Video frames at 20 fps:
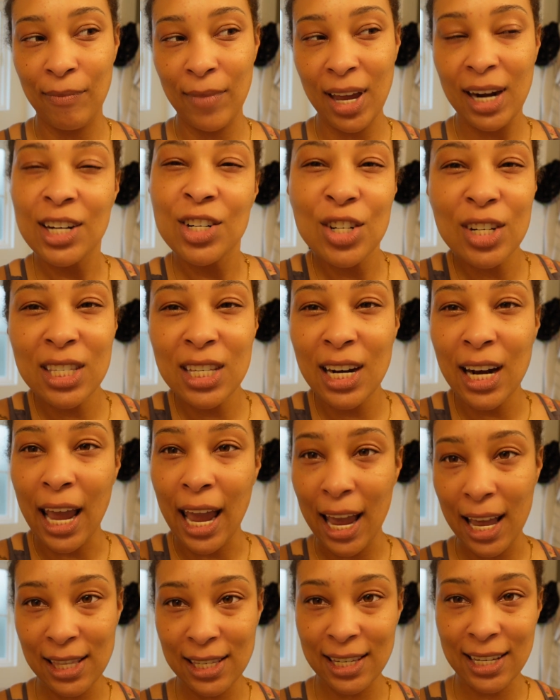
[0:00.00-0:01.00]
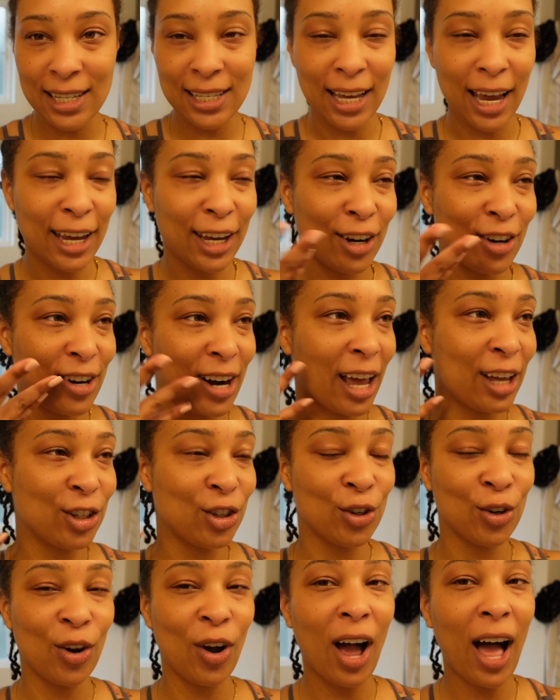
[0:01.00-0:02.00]
And it just enhances like your
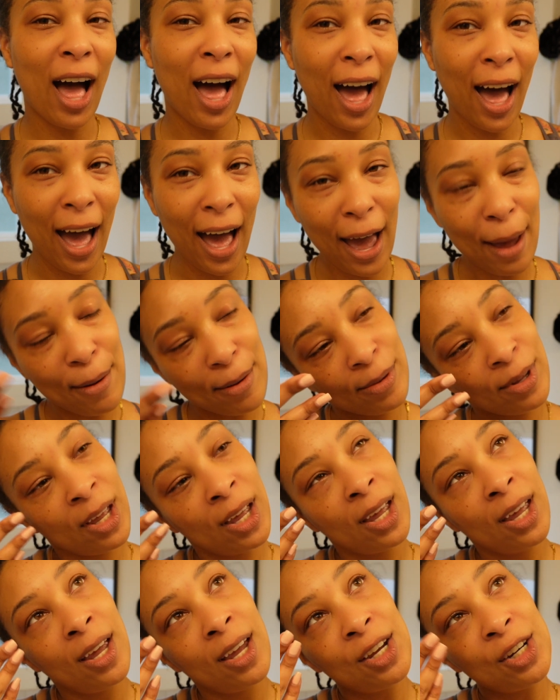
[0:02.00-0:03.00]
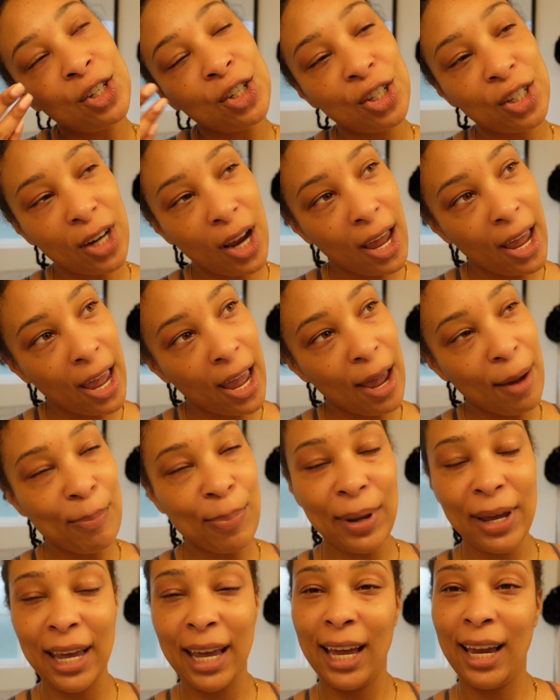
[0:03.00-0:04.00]
natural eye
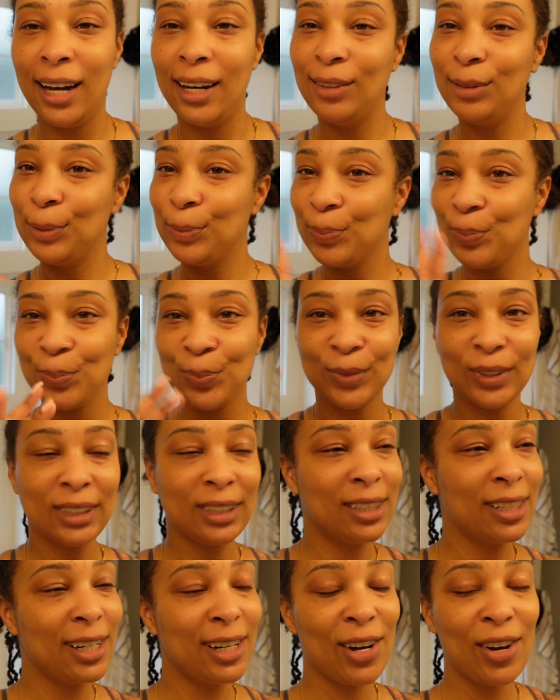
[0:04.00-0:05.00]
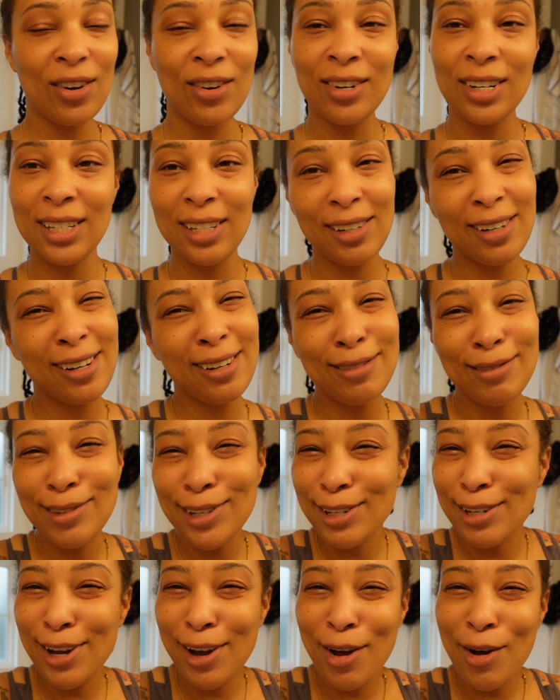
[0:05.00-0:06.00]
shape and you know, you know,
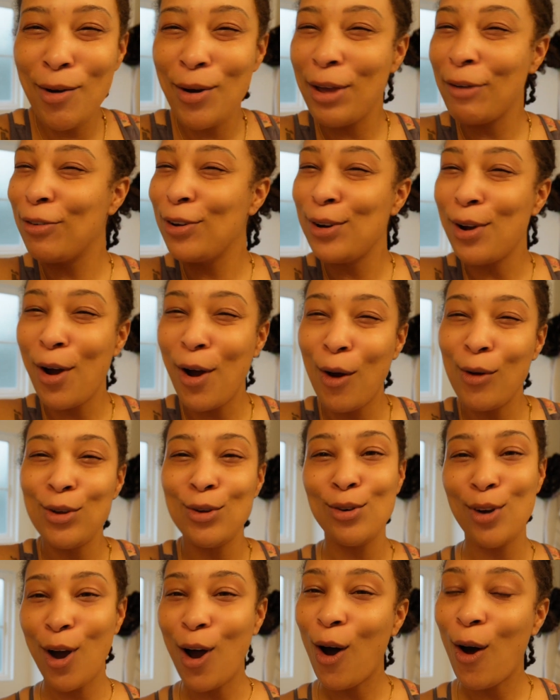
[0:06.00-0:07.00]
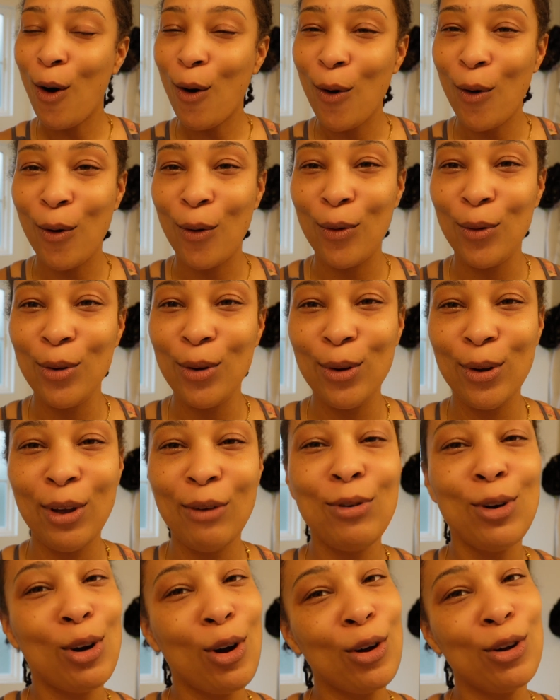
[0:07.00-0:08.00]
you know, if you know, you know.
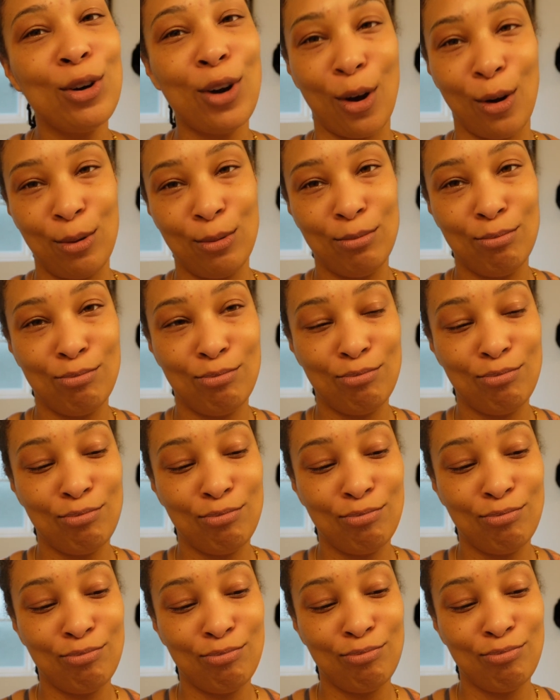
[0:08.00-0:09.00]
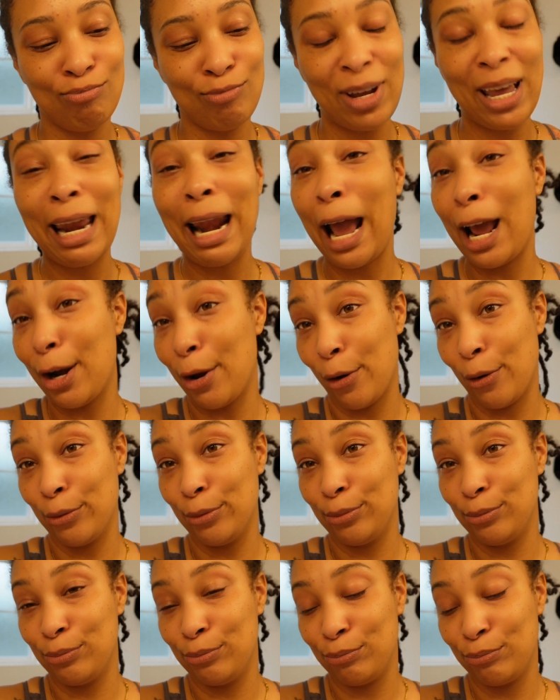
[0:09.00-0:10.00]
If you know, you know. And I know.
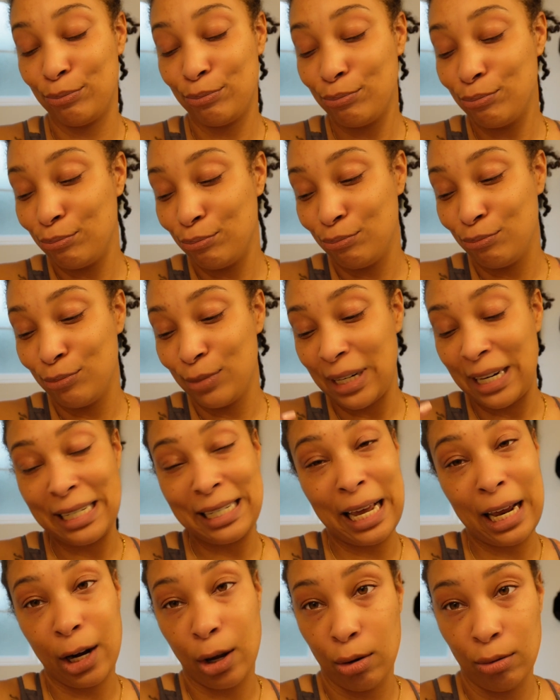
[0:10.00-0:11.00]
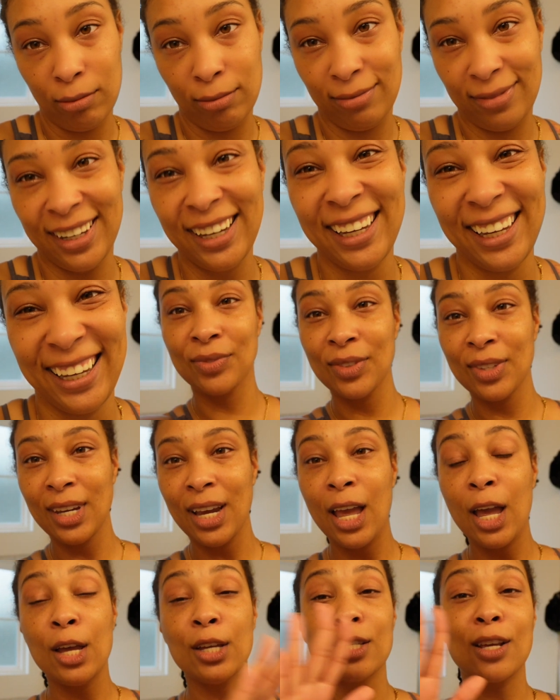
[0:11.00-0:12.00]
Because I know.
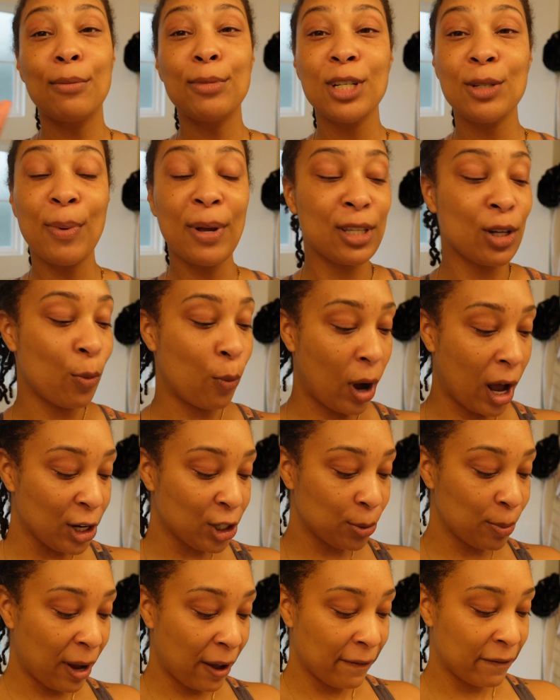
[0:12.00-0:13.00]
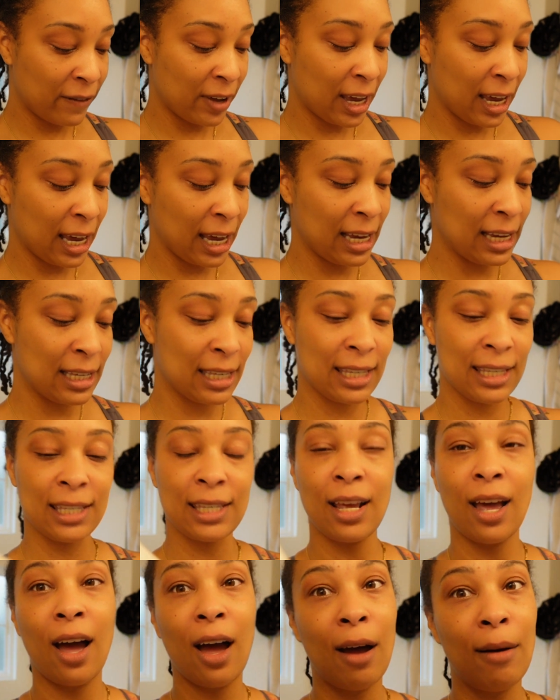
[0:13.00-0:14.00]
so I'm just about to wash my
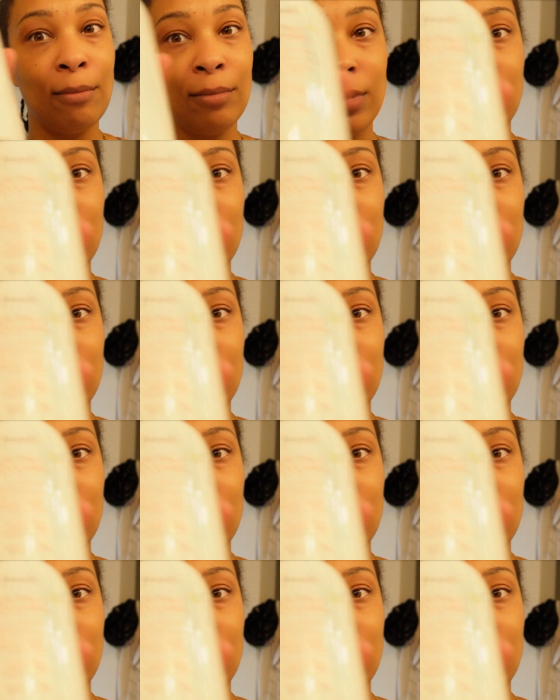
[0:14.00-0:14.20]
face. I'm